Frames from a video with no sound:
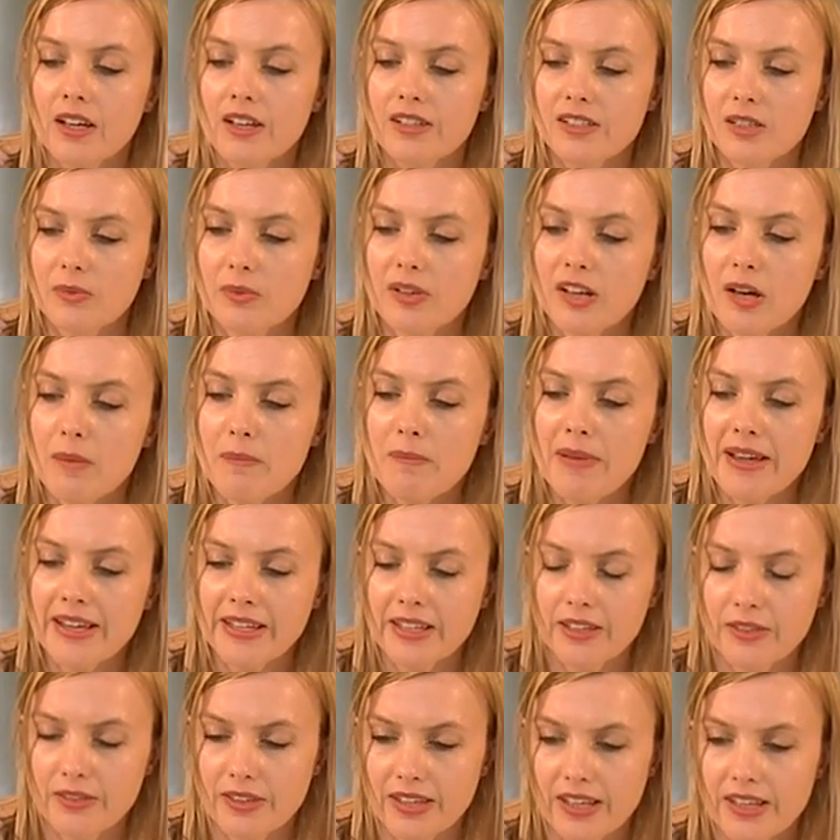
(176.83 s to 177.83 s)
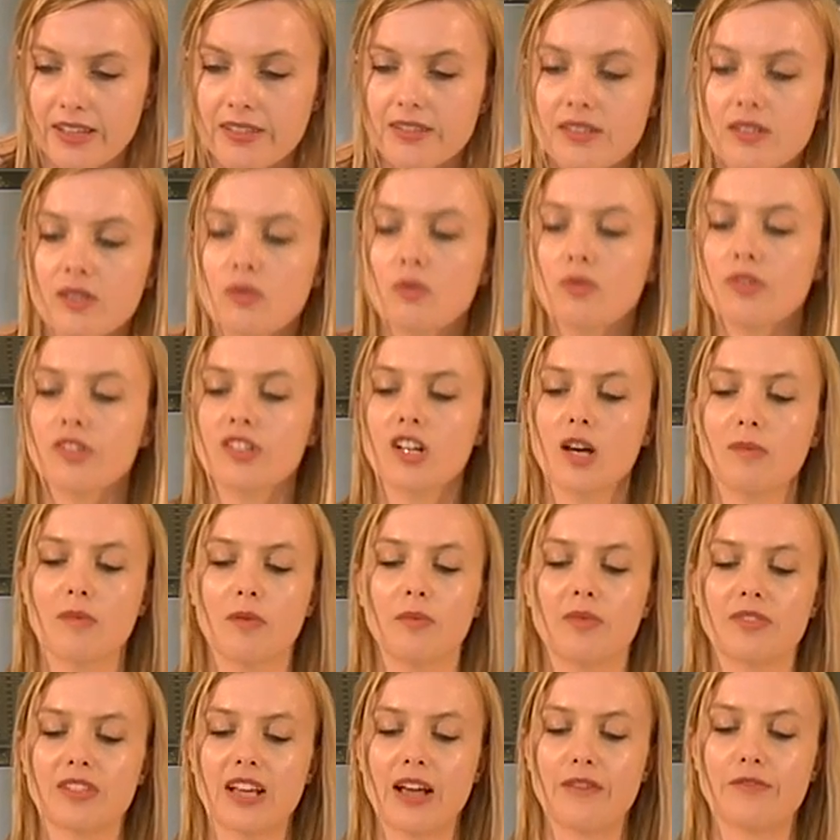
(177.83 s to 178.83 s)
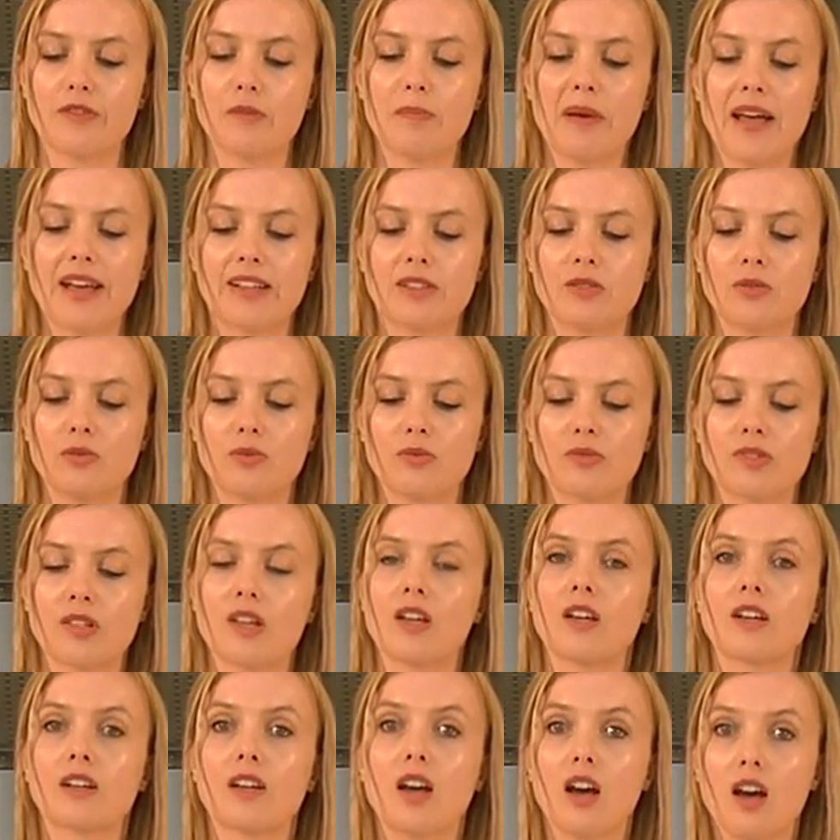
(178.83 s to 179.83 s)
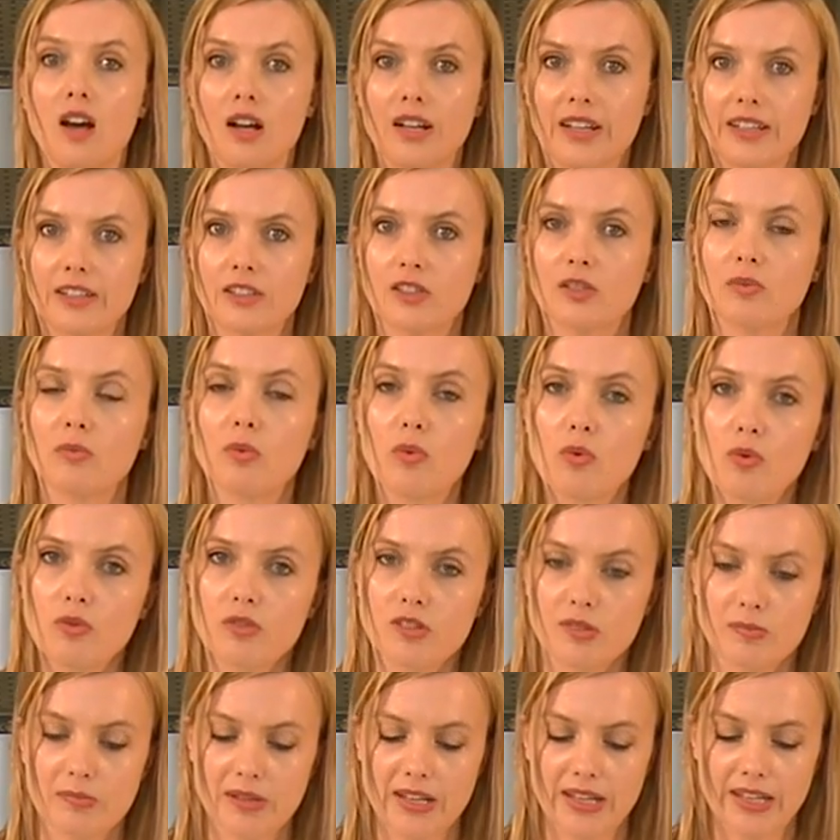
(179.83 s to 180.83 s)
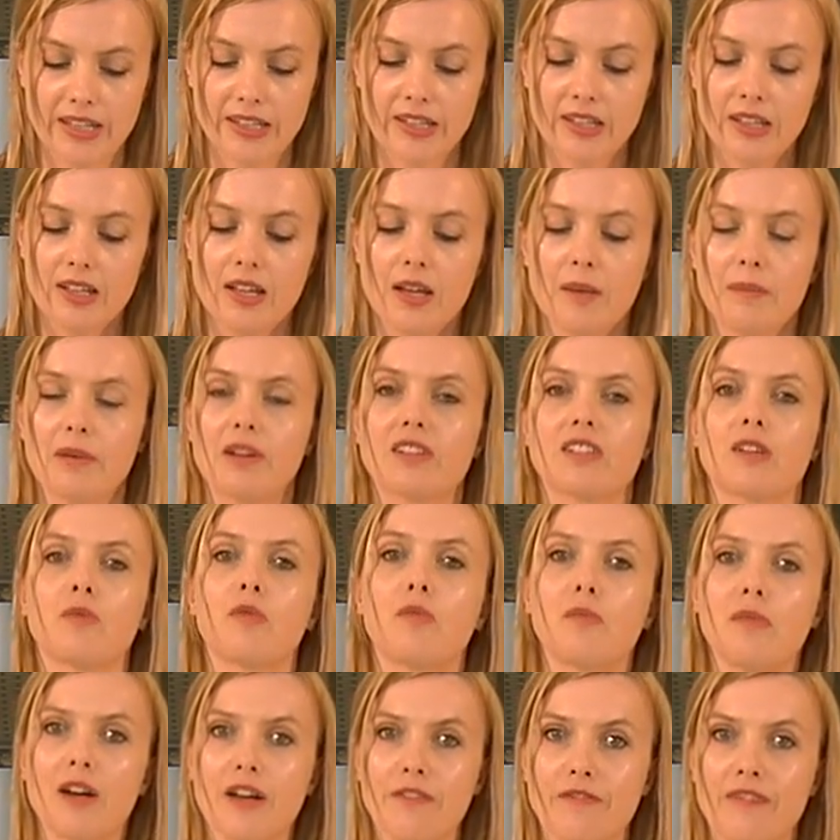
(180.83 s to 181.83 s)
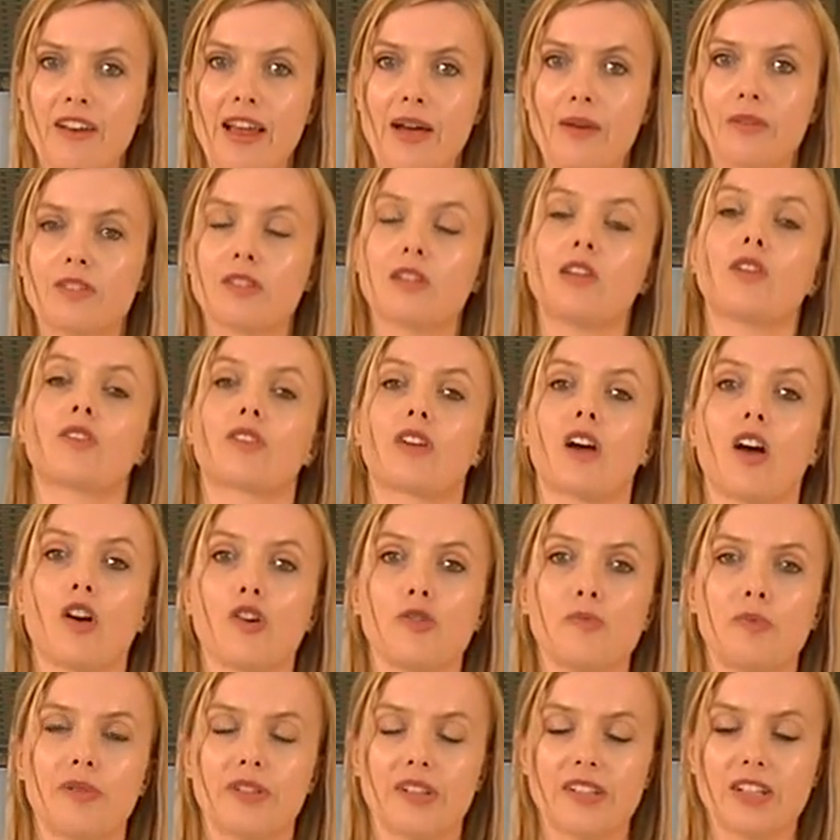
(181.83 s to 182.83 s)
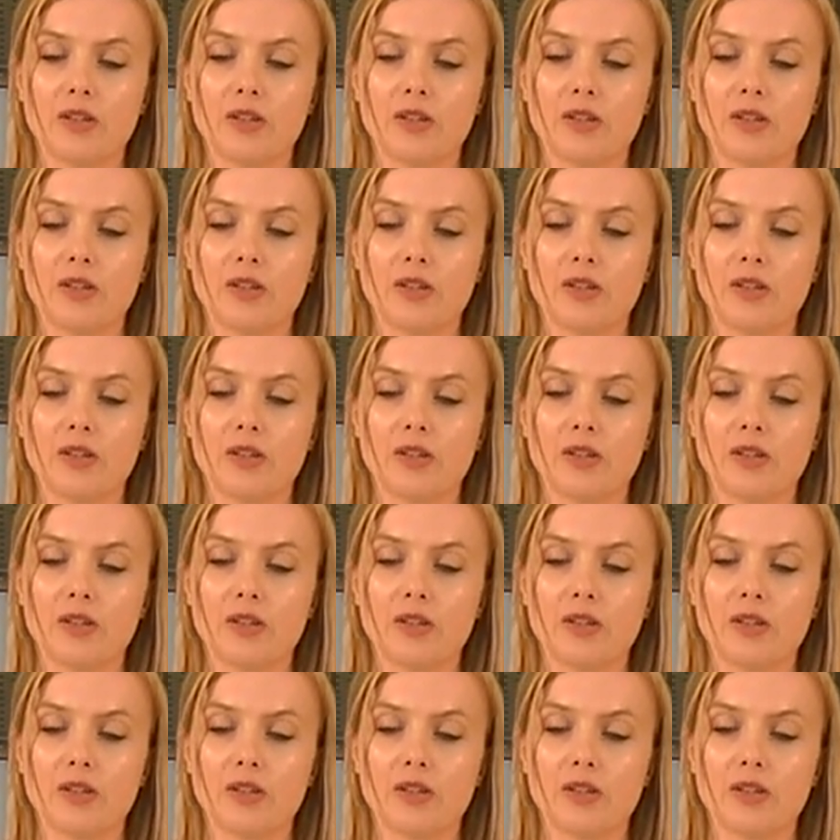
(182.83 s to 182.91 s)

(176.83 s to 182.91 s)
So when I make this, all the time I want to have the petals curling towards me because I want my flower to look open. I